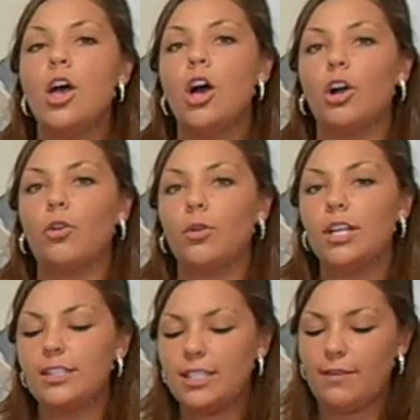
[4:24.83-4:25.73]

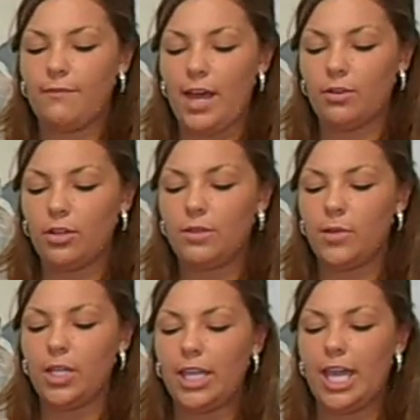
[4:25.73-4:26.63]
According to the Federal
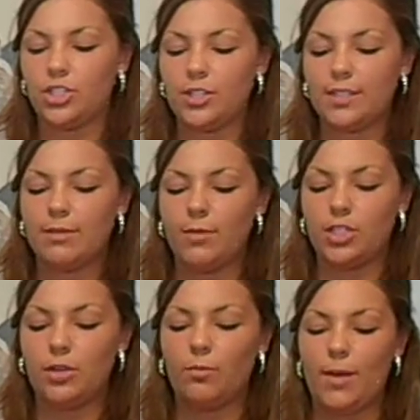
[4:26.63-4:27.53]
Communications
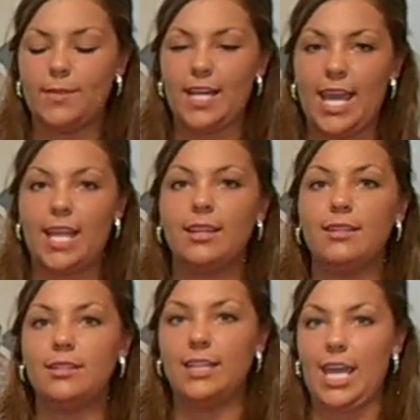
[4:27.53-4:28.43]
Commission website,
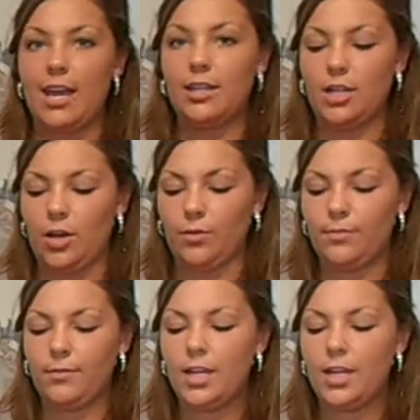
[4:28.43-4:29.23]
date unknown,